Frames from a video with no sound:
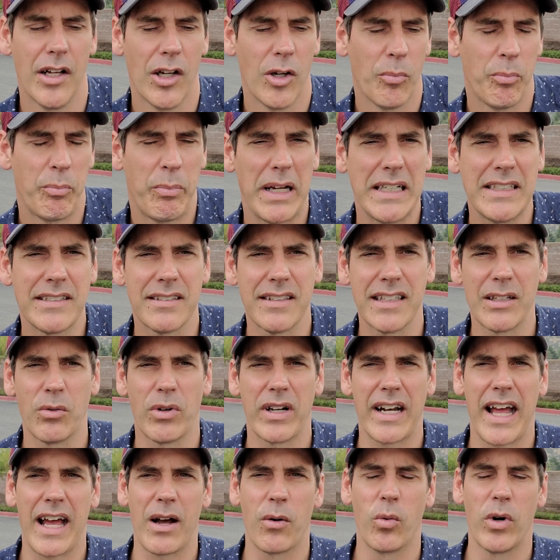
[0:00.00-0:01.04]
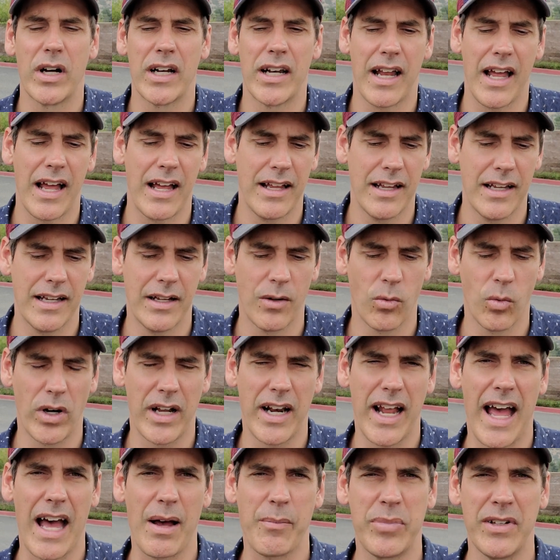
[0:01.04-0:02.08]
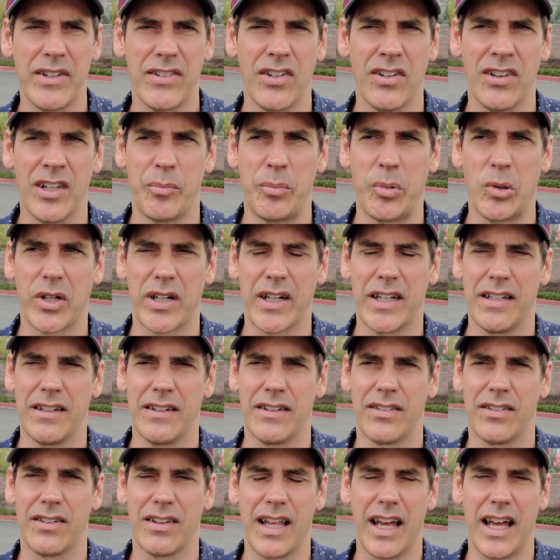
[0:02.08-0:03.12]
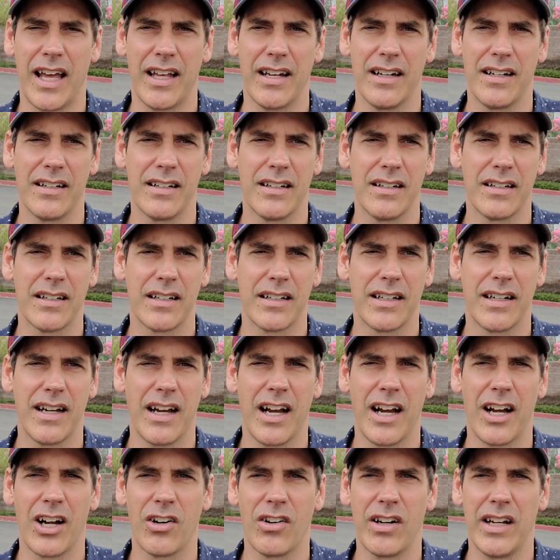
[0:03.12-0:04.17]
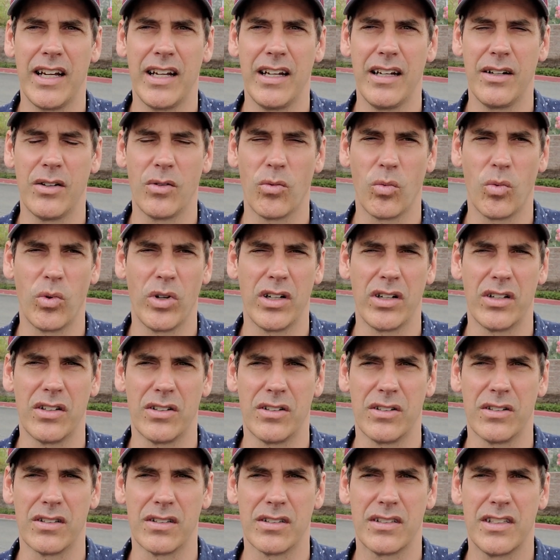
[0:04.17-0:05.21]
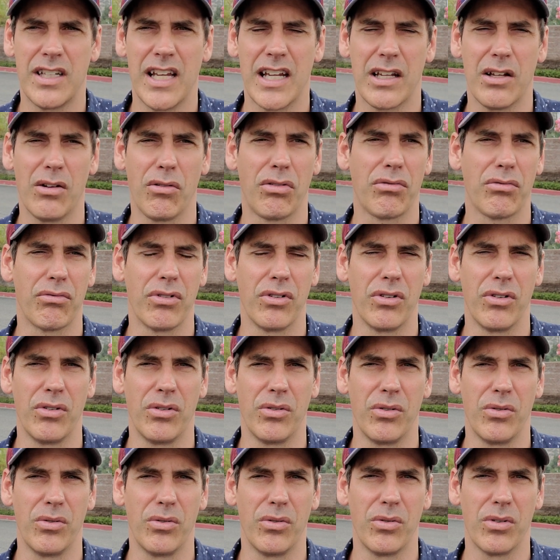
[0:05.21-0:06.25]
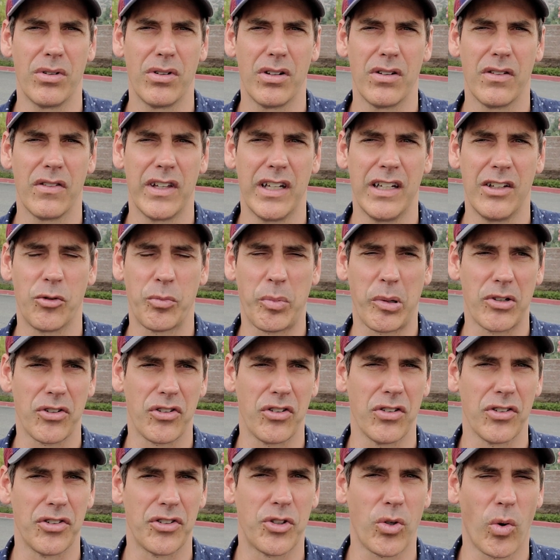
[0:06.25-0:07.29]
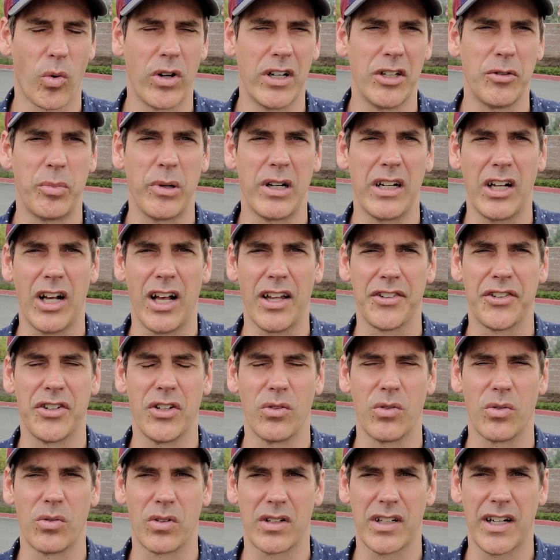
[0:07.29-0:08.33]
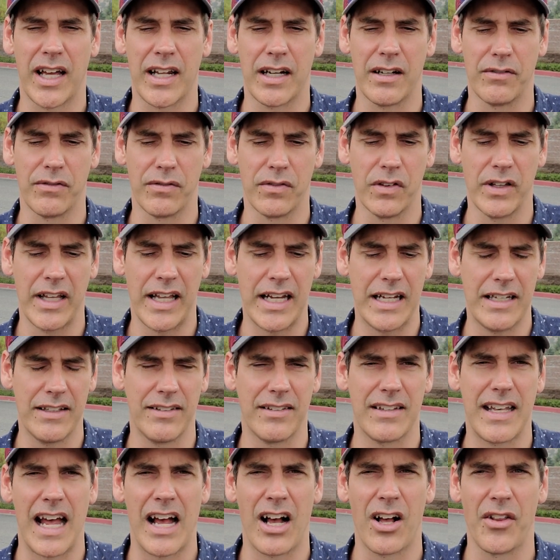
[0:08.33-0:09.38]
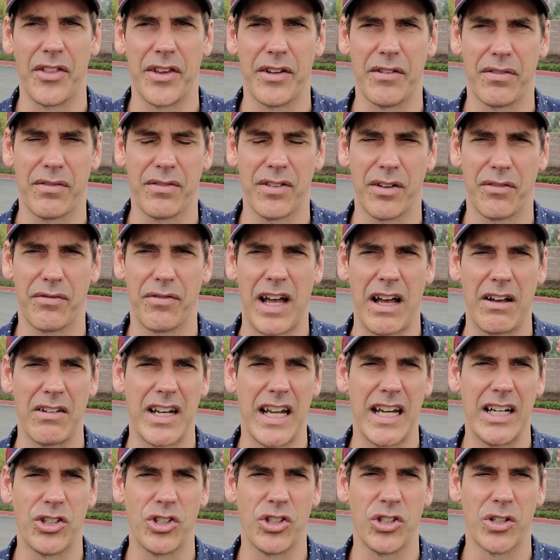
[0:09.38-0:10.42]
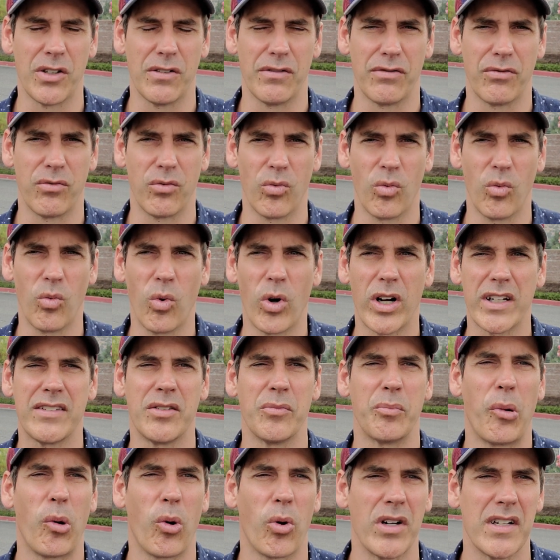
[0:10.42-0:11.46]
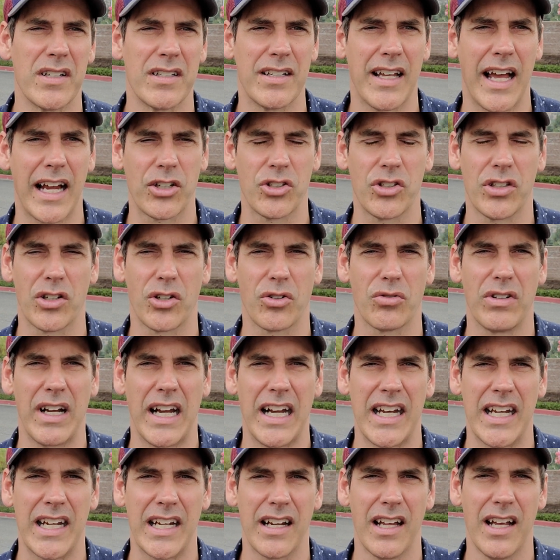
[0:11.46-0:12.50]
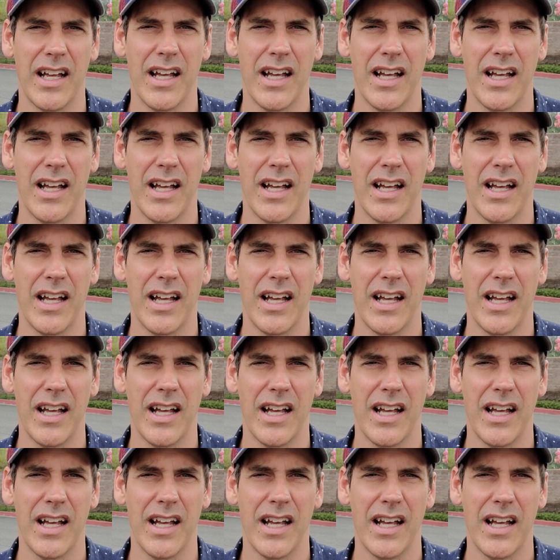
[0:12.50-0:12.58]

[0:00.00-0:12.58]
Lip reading: Basically what happens in the book is that Gary will take you through these personal stories, but he also kind of lays down the foundation of what's important to actually creating